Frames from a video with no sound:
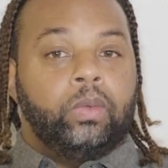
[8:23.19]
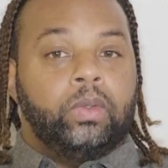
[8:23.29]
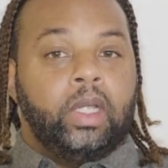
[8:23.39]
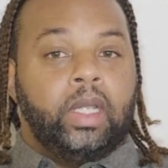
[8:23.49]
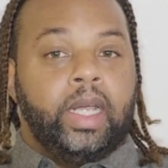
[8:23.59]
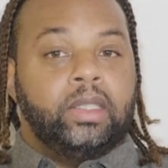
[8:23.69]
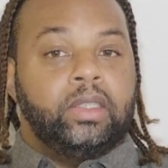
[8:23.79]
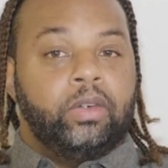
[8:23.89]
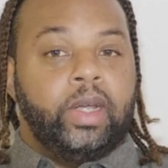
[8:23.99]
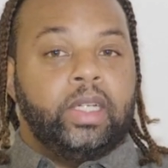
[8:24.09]
the latest
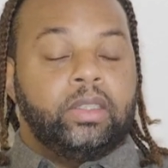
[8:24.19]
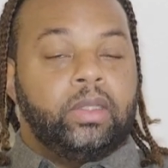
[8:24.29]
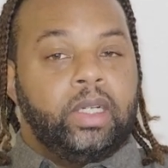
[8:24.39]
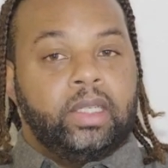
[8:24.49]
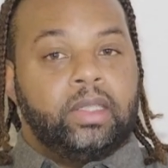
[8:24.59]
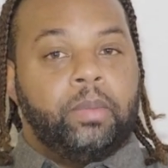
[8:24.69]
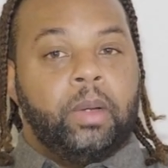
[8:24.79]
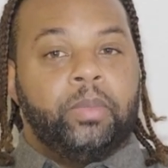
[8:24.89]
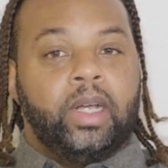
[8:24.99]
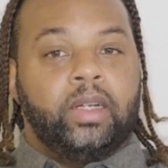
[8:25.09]
and greatest the next time I
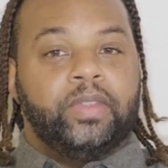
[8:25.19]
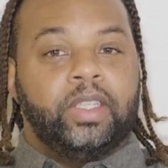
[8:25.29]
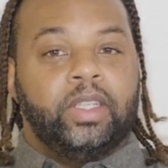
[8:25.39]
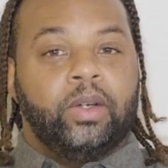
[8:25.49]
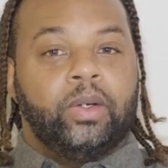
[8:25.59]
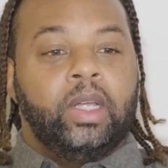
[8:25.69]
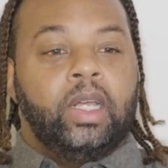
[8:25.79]
put out a video